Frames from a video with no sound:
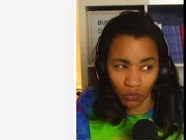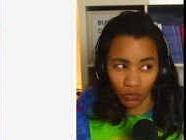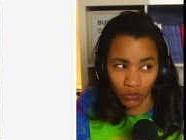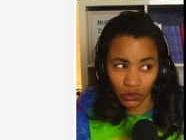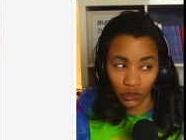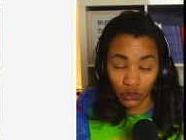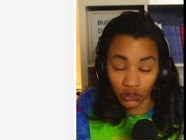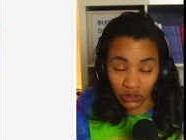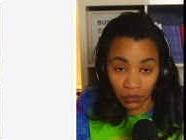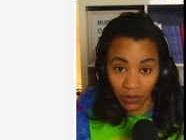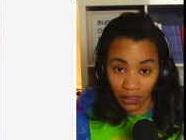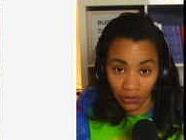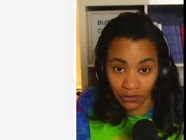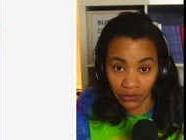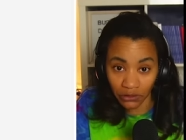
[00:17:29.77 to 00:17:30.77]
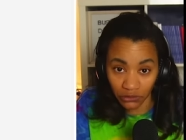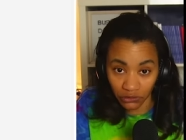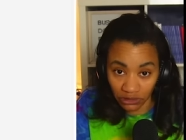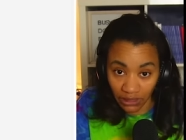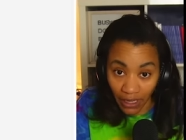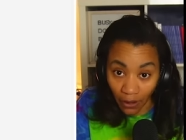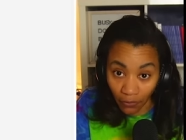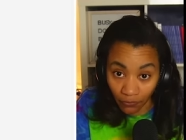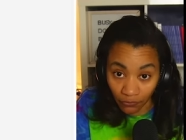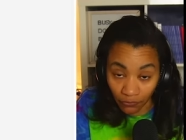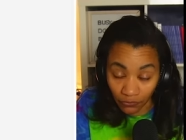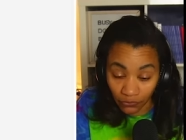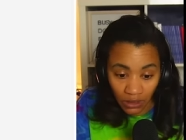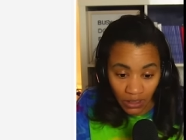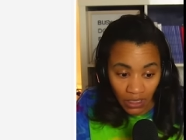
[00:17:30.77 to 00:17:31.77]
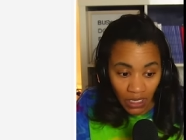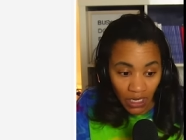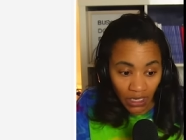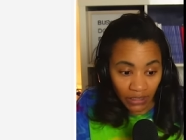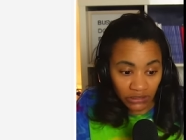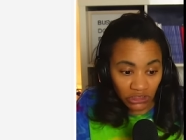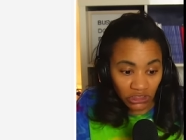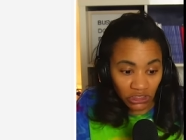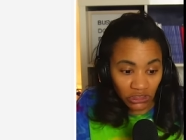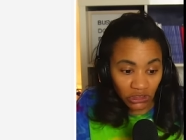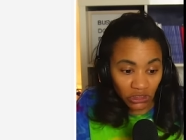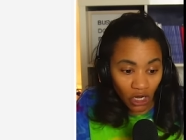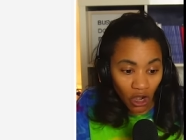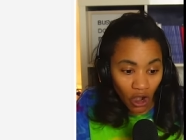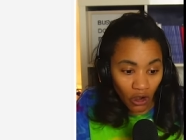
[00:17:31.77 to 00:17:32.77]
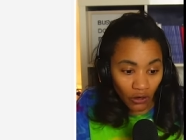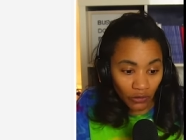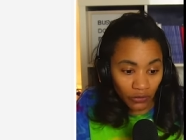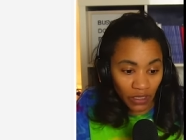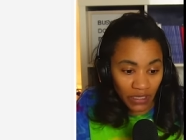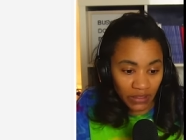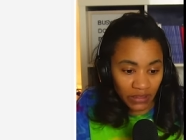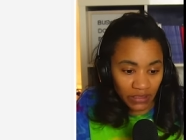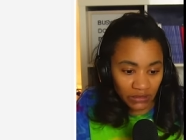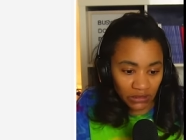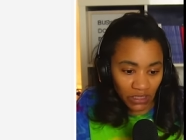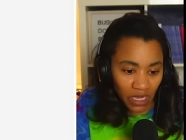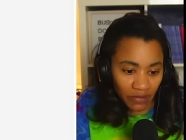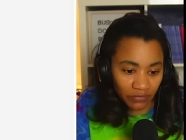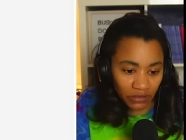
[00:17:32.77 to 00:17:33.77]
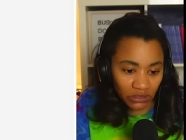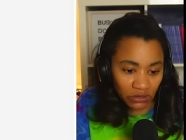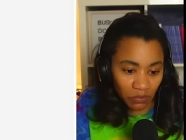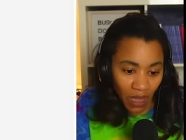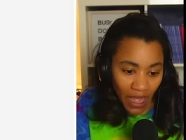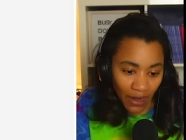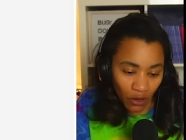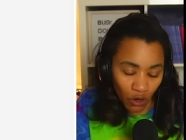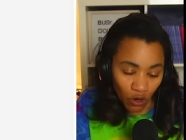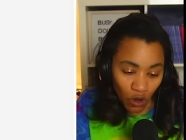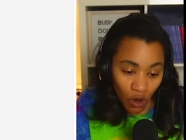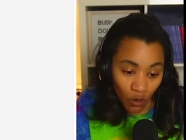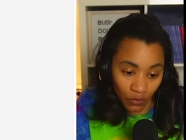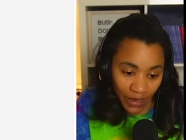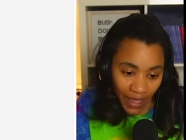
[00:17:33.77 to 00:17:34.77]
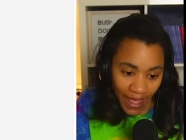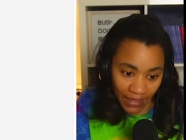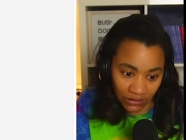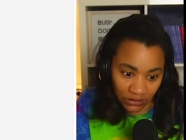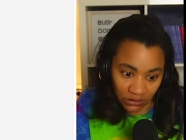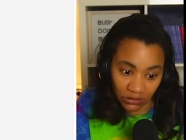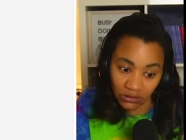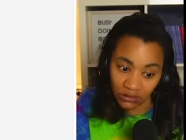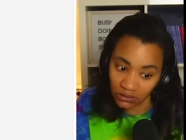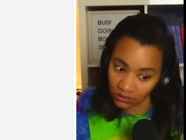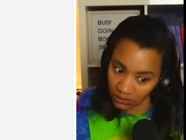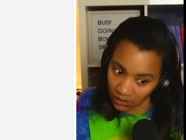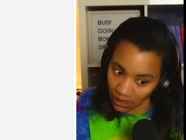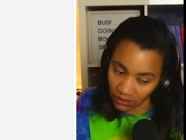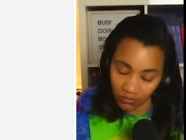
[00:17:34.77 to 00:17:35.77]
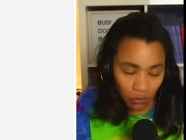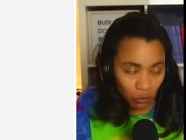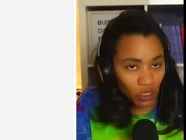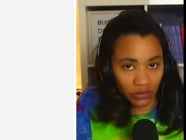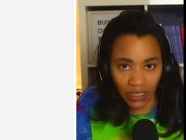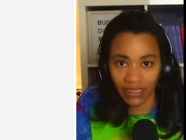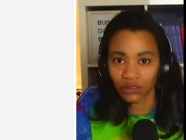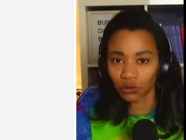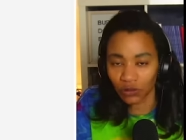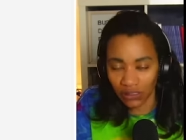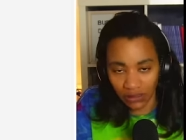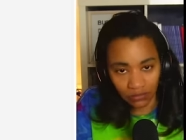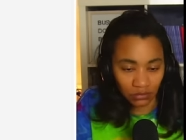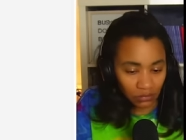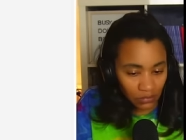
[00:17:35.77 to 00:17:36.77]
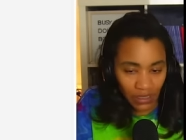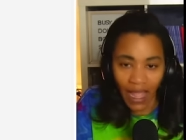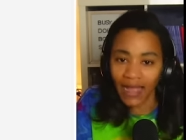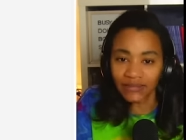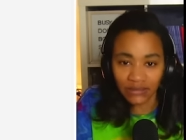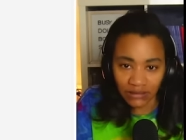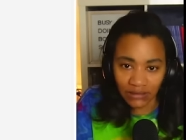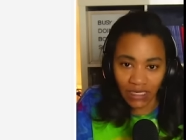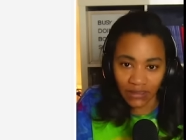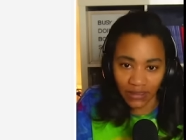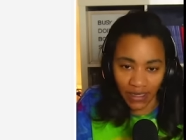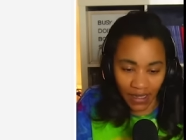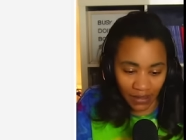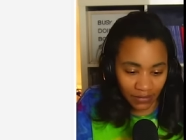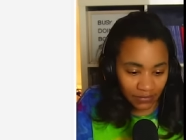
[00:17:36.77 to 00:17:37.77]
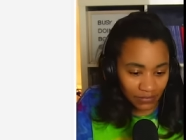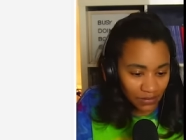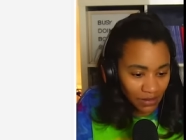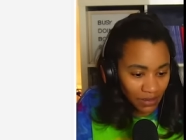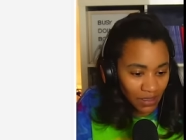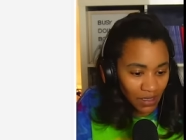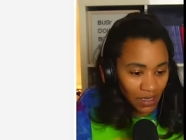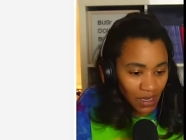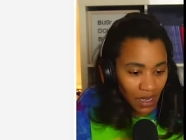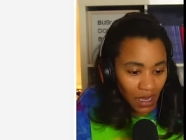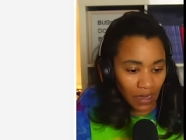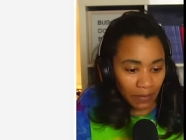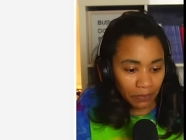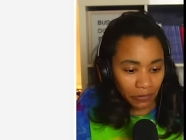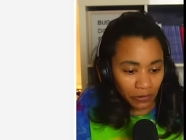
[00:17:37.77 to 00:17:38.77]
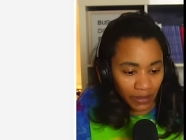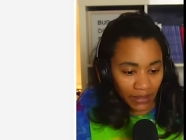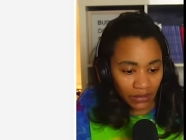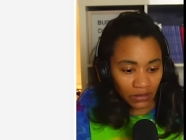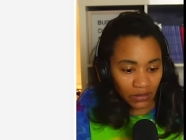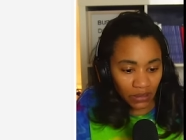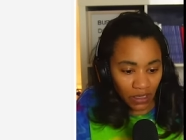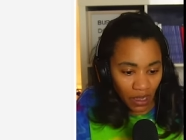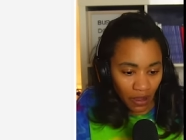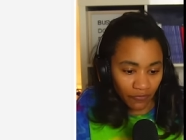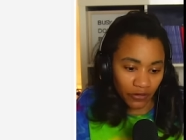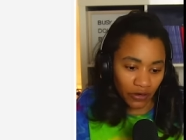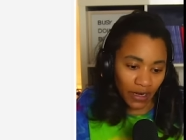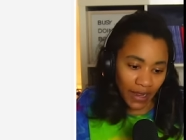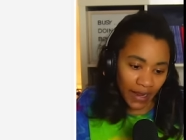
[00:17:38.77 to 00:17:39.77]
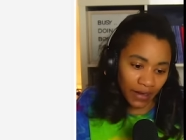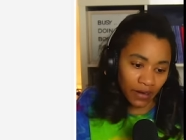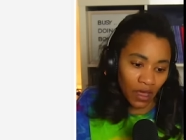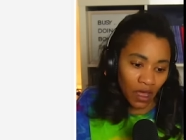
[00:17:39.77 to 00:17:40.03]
you're smearing yourself. She's earned this coverage by her own actions. Yeah, well, that's what I just said that. Print, cover, and